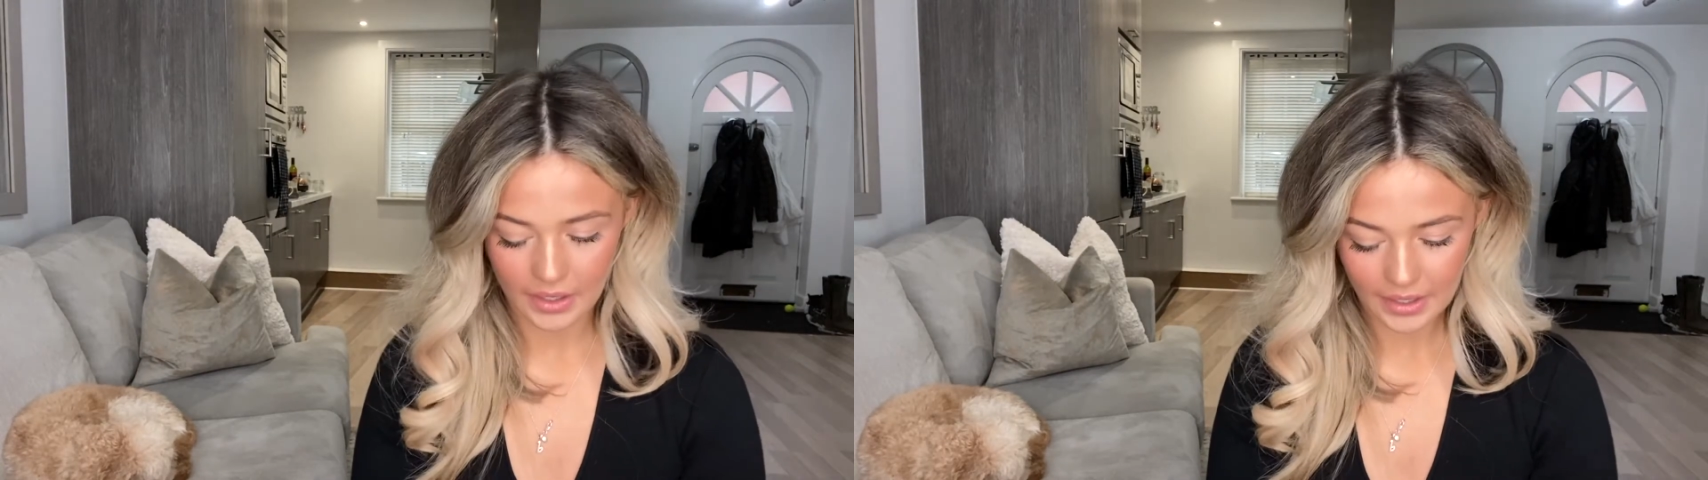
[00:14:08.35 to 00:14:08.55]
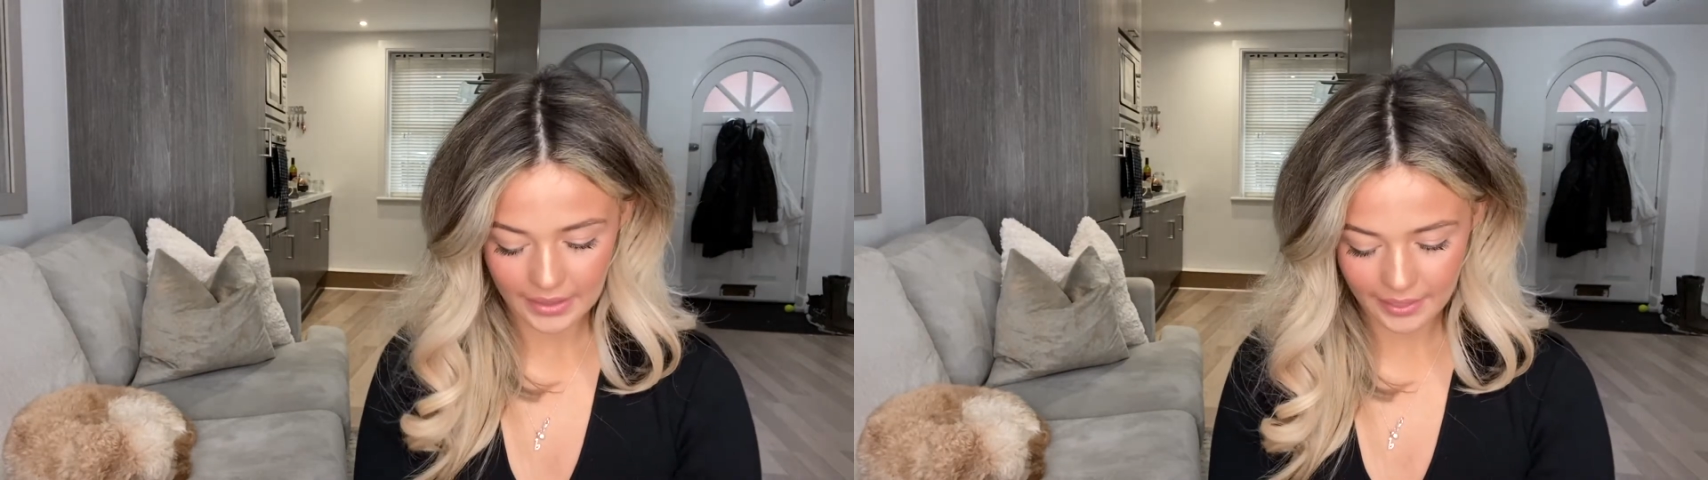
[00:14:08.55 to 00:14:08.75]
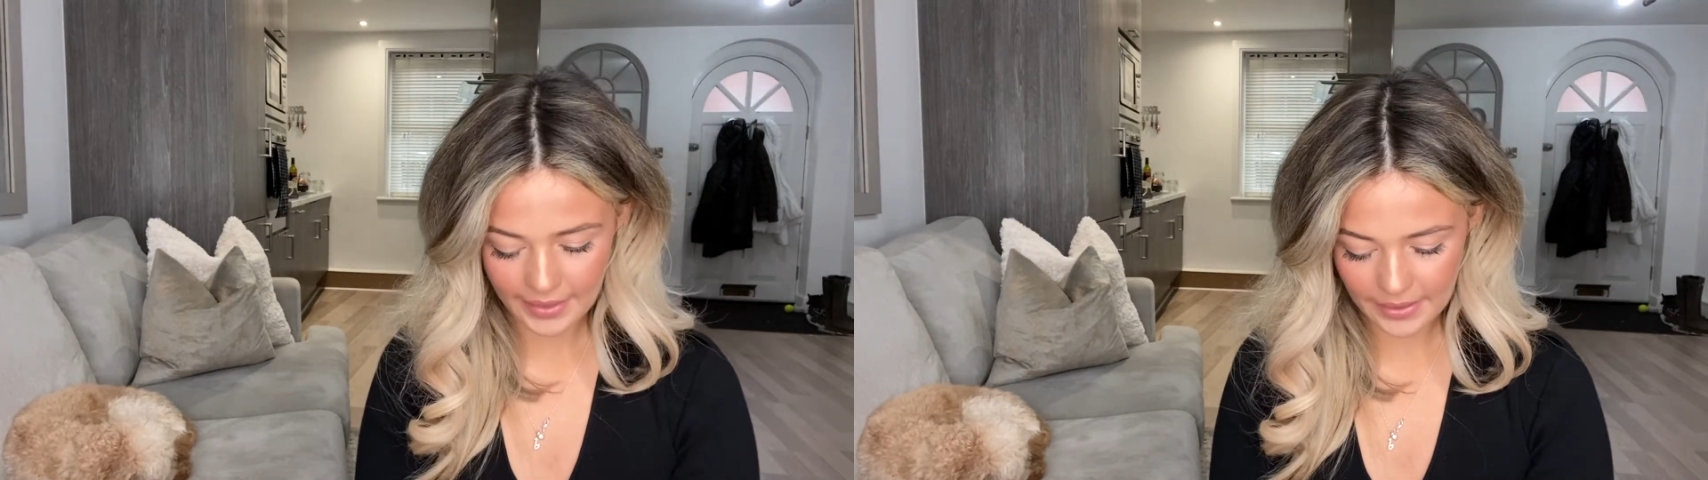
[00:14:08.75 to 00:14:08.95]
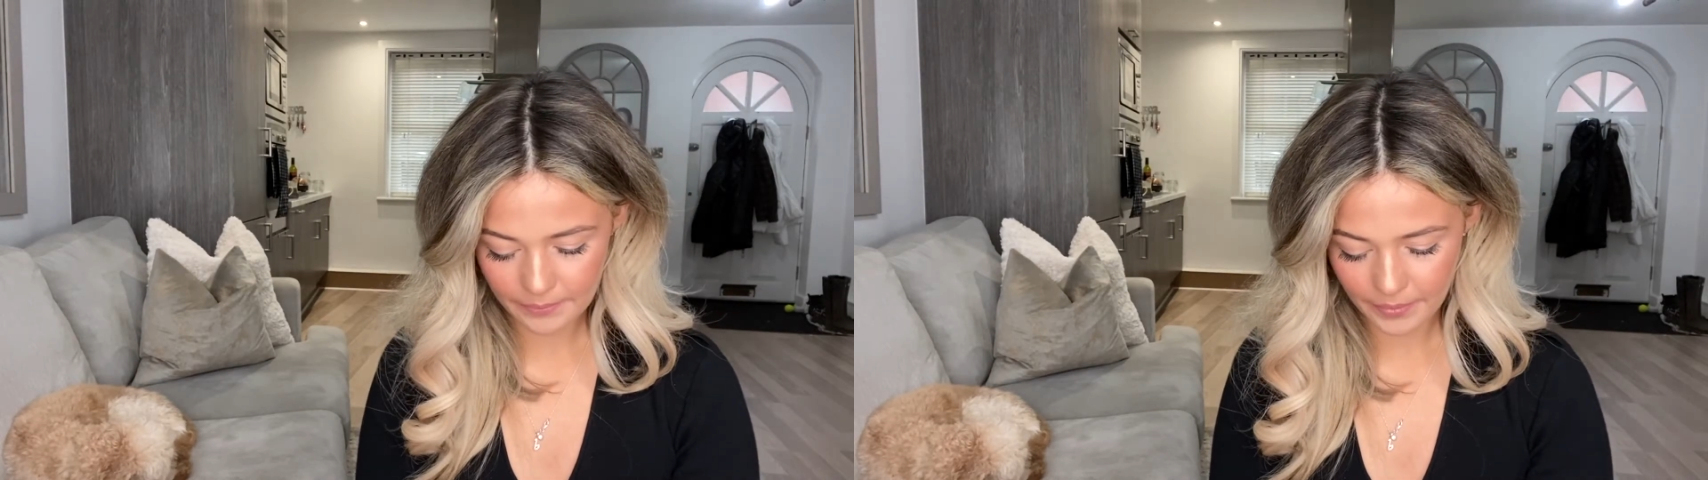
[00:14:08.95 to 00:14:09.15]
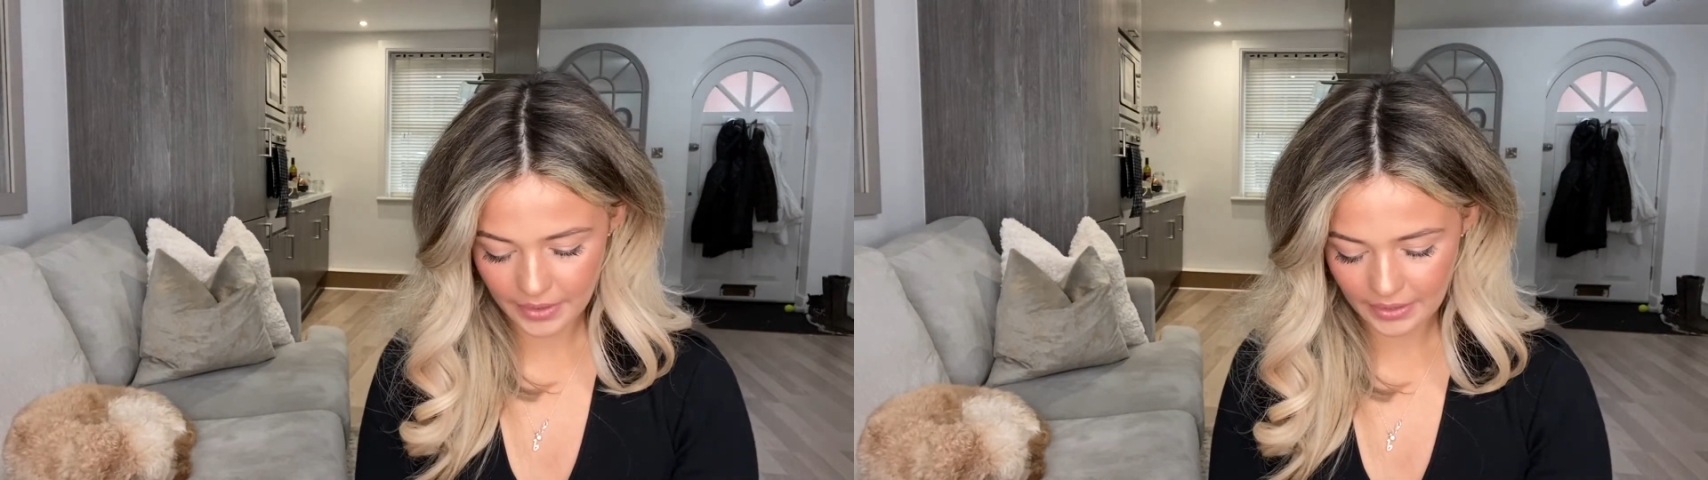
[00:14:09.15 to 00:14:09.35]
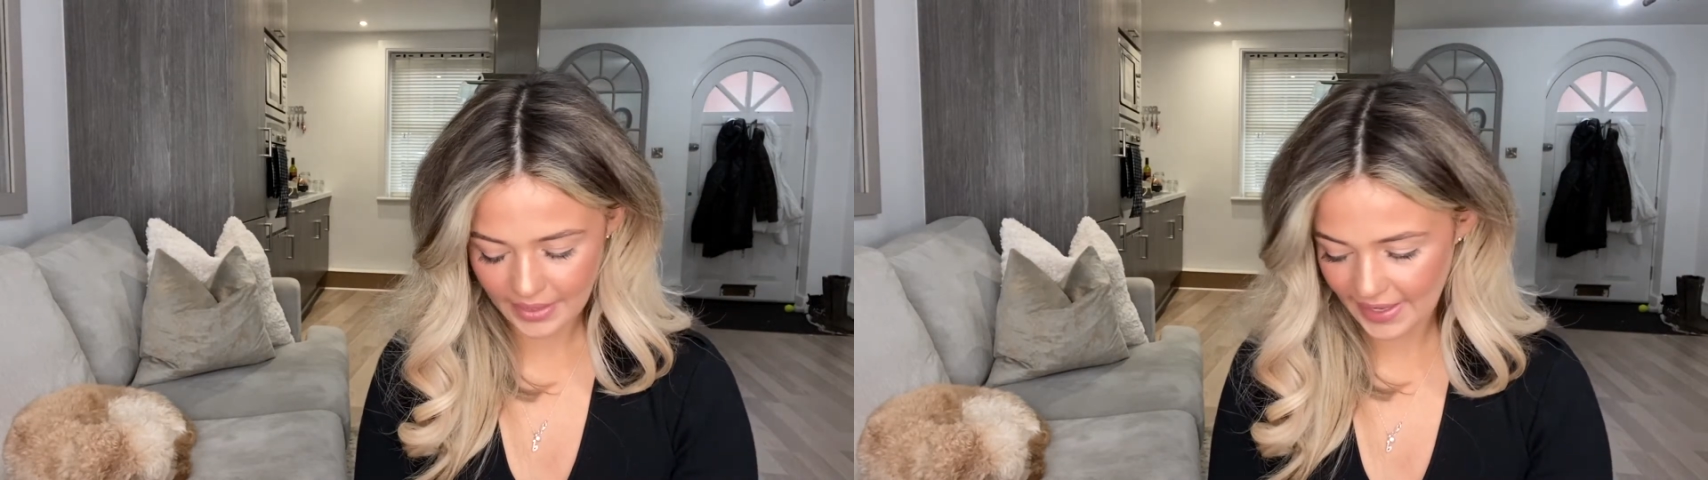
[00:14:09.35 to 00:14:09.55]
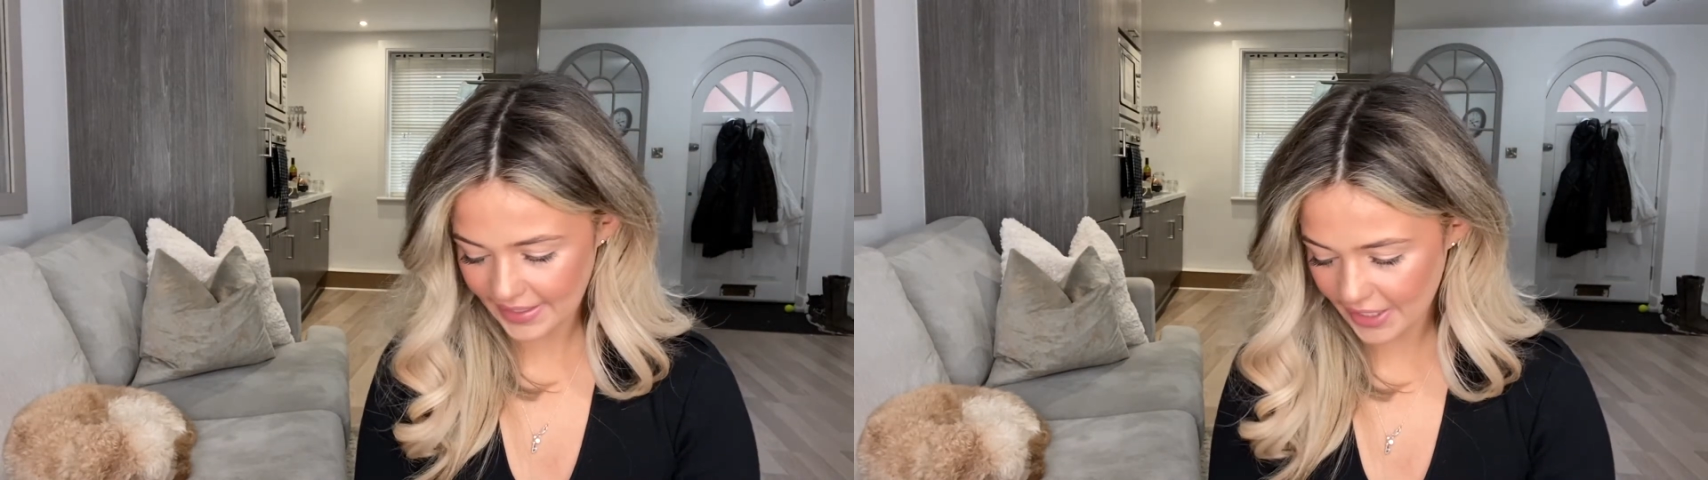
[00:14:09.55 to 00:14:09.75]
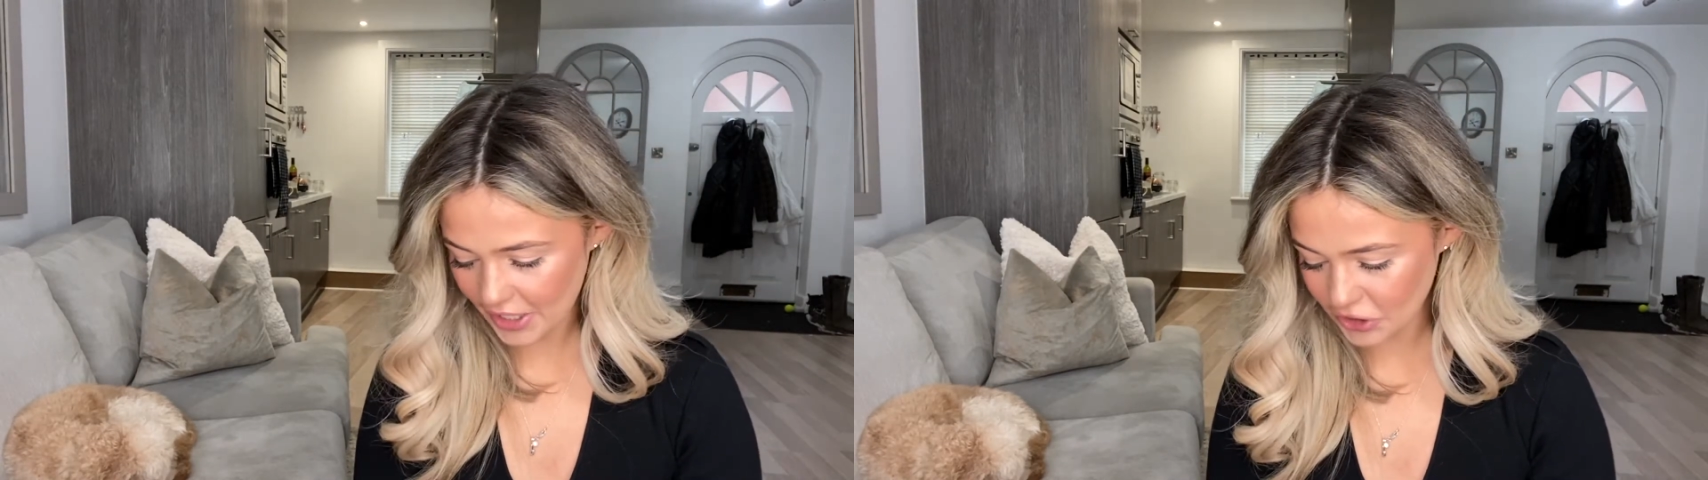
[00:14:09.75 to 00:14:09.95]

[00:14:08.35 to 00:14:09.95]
Lip liner